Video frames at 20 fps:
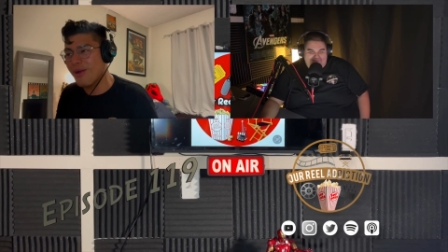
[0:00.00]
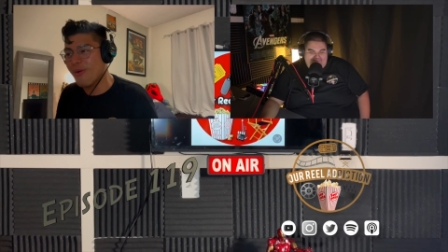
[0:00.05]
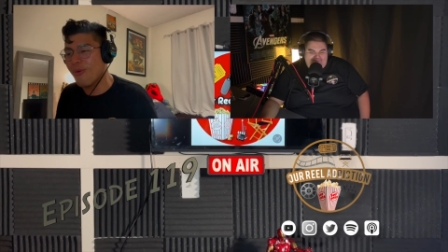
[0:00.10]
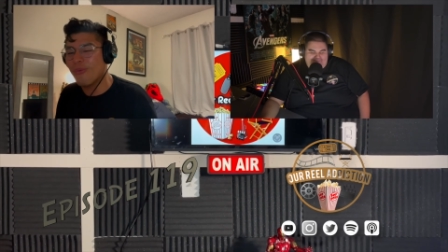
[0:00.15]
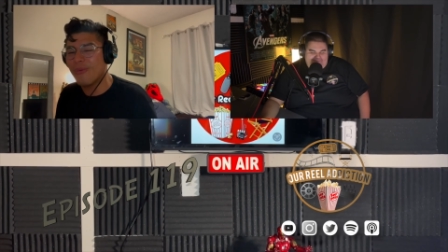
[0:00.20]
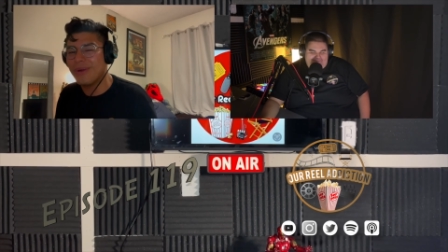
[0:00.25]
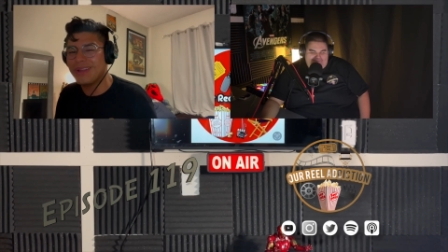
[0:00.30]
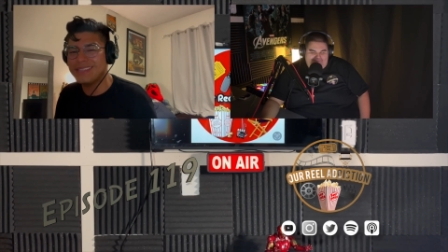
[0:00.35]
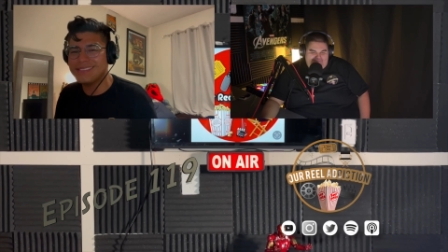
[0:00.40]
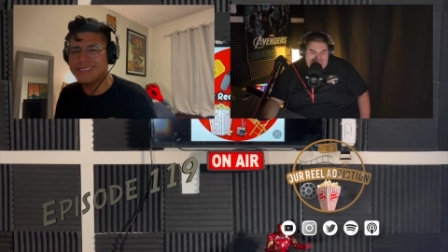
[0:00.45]

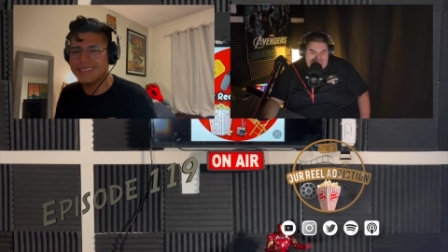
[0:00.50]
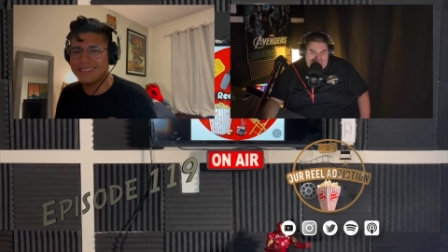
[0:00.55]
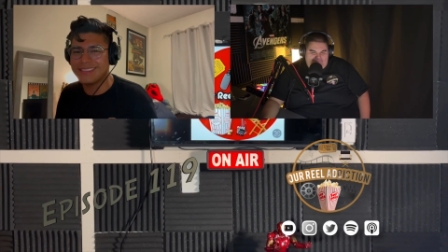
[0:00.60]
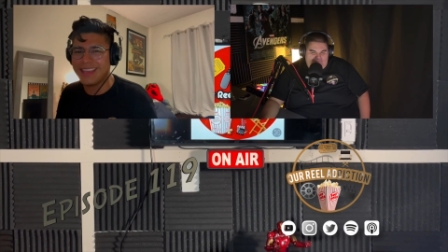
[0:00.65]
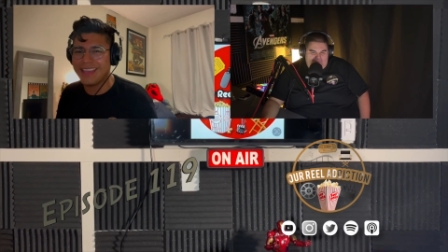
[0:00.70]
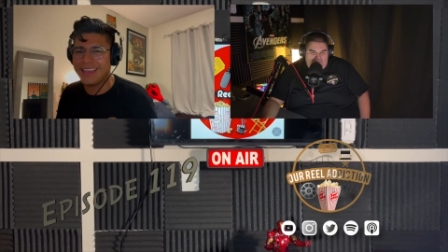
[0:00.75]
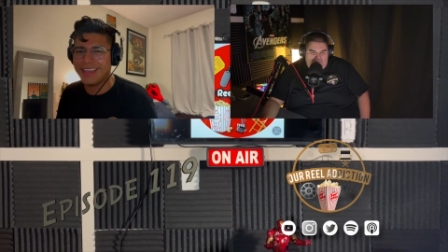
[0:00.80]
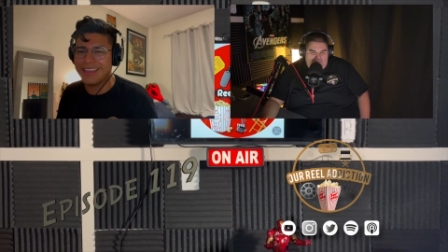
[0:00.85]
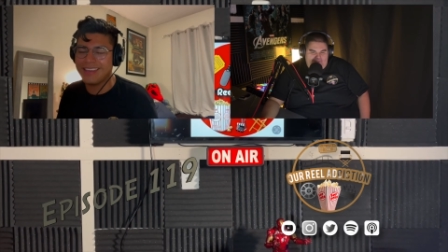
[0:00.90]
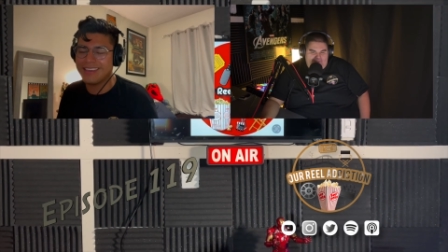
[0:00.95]

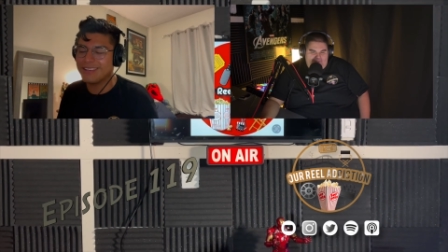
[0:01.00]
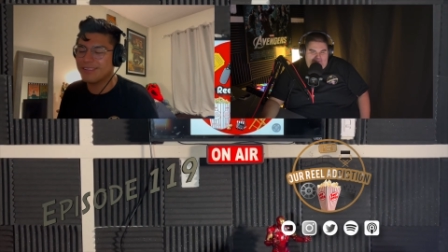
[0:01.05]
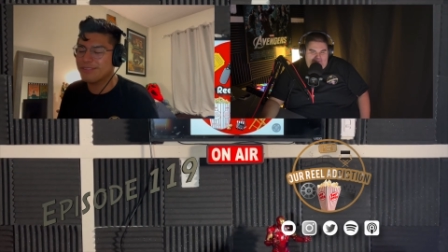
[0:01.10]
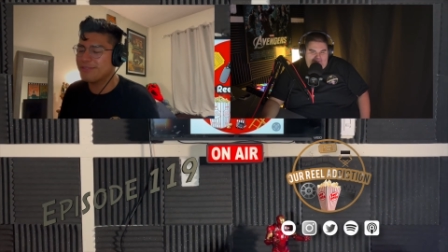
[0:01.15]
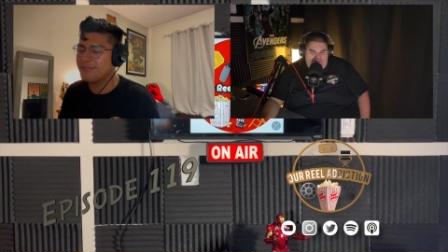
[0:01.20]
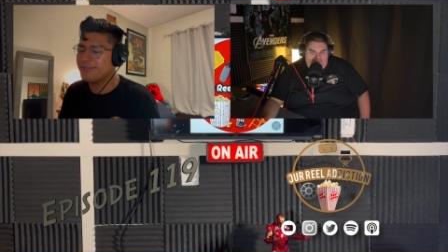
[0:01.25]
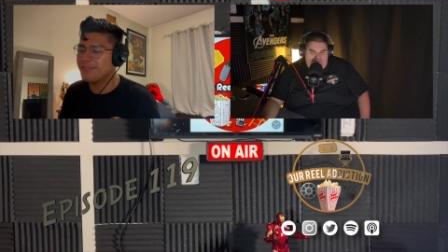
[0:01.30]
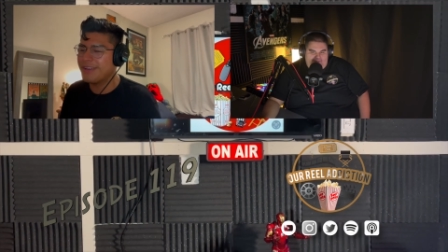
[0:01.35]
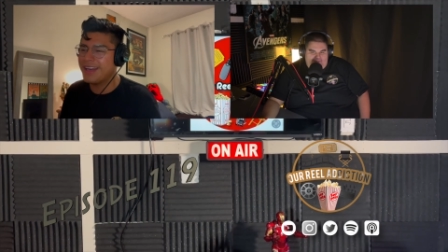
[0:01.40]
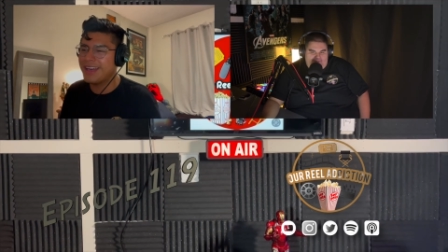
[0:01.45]
Wednesday, on a
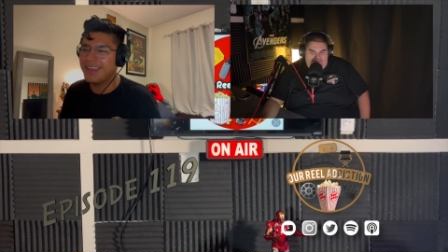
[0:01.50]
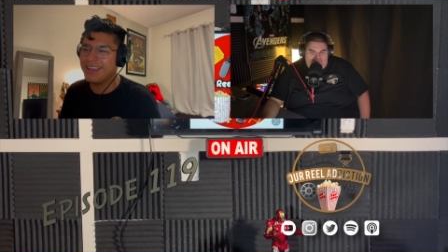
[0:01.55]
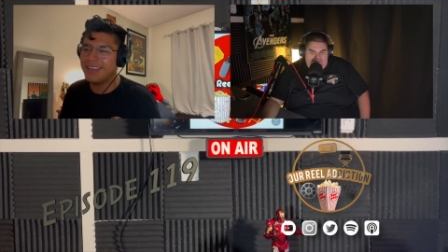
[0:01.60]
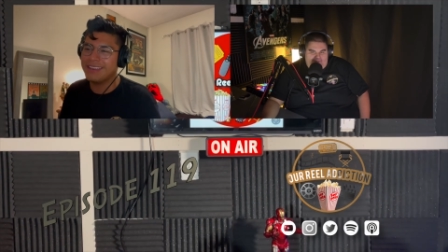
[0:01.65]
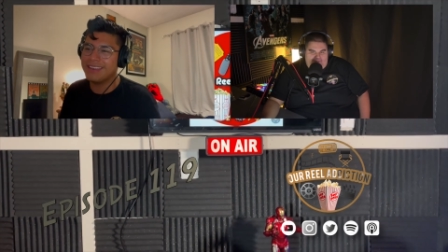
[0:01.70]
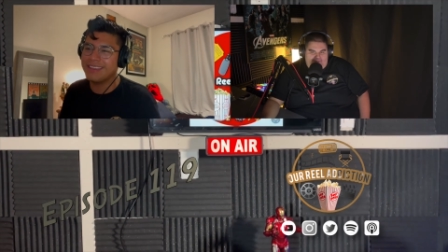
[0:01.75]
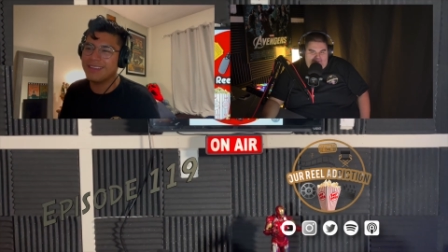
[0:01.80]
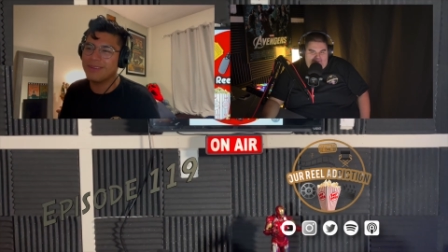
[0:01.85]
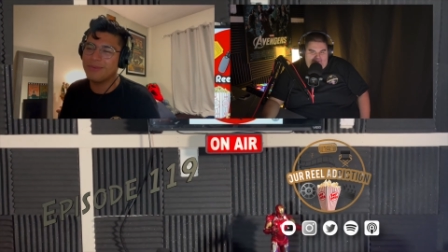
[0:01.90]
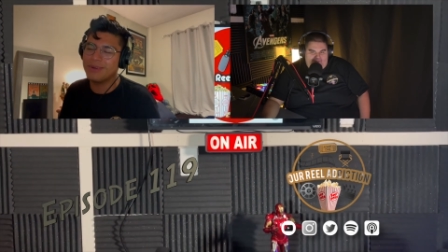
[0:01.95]

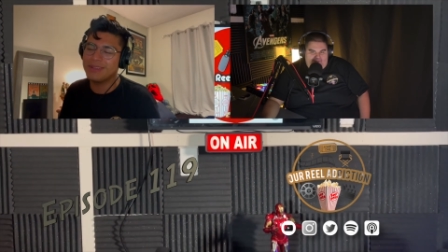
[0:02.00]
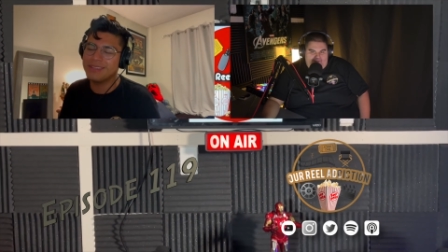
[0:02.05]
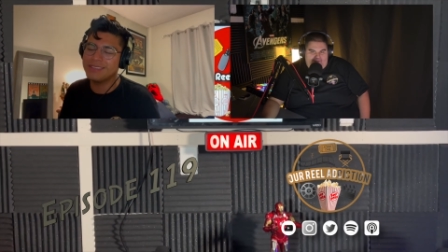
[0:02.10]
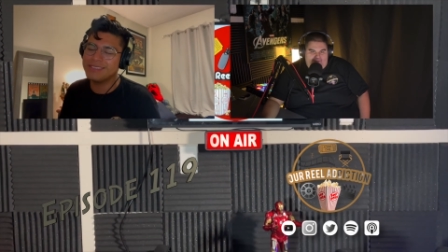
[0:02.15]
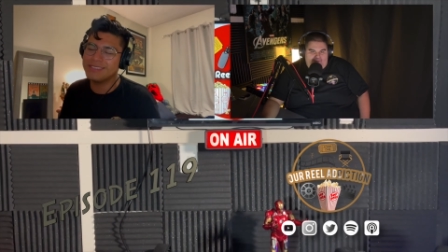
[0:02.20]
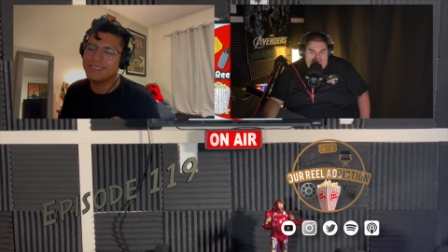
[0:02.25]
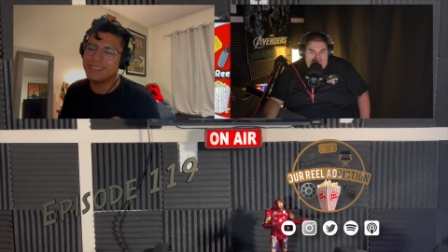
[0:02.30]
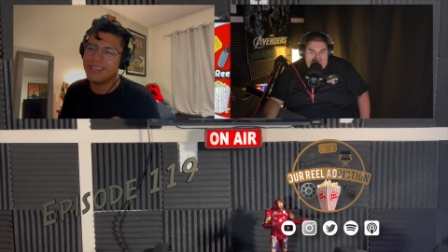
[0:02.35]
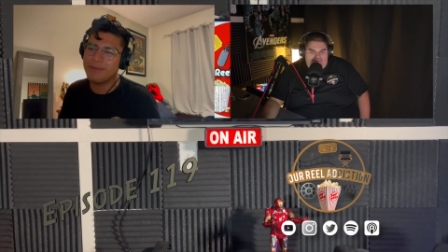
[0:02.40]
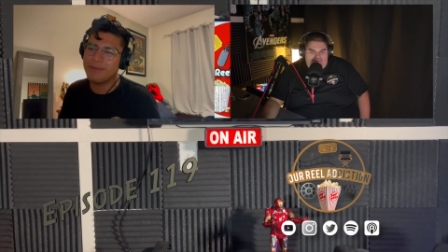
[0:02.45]
fine Wednesday